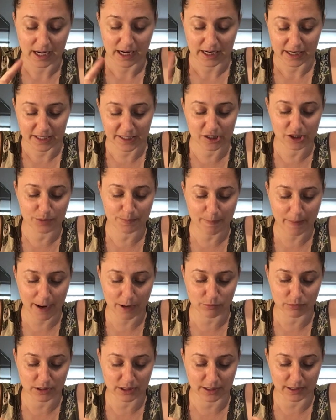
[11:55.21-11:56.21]
Each
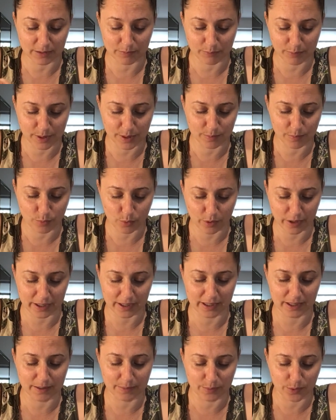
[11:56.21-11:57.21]
mountain
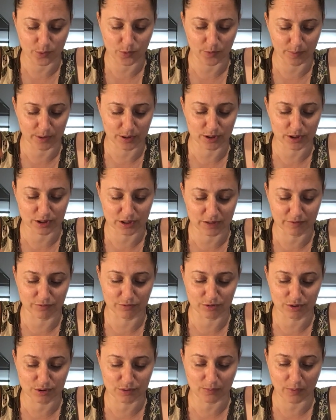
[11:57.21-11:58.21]
pinpointed a whole bunch of
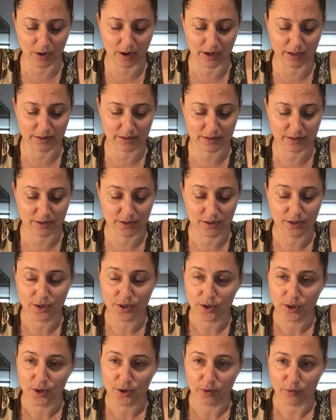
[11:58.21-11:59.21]
different spots
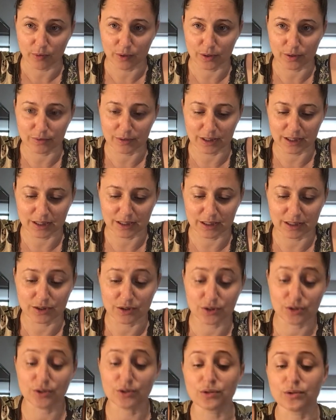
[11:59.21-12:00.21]
where you needed
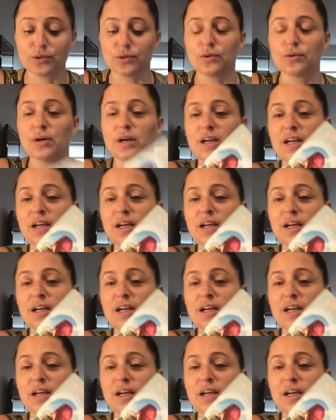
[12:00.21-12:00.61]
to